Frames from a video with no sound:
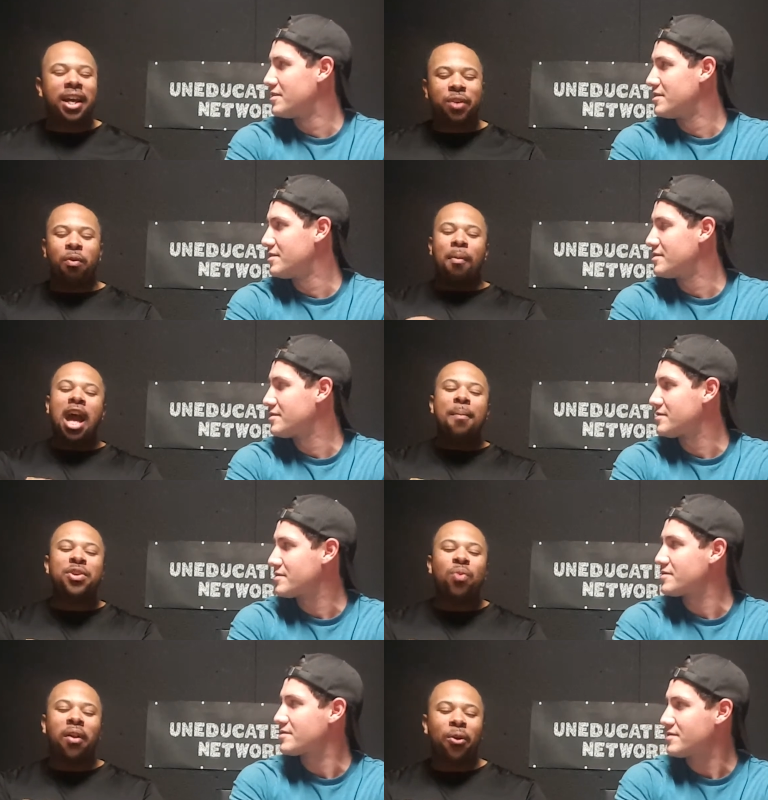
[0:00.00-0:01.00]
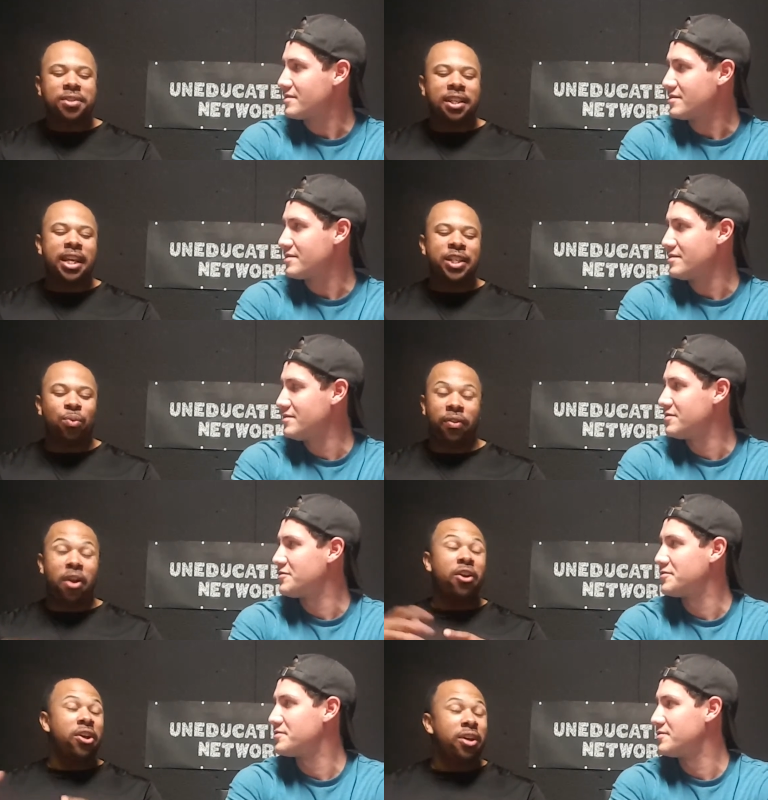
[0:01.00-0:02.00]
Speaker 1: because when Miami's one of those teams when
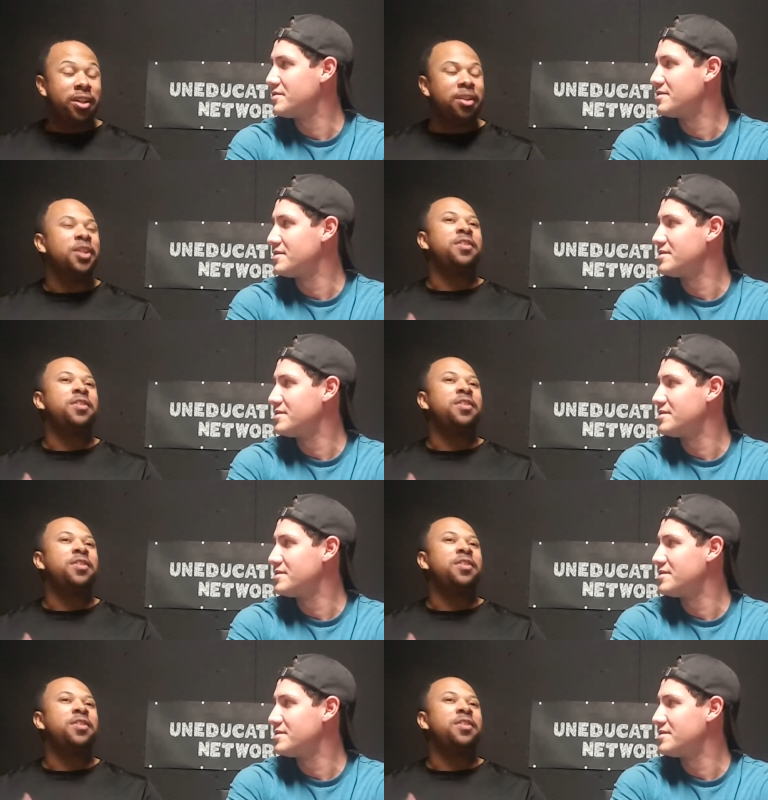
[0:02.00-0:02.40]
they're good, the,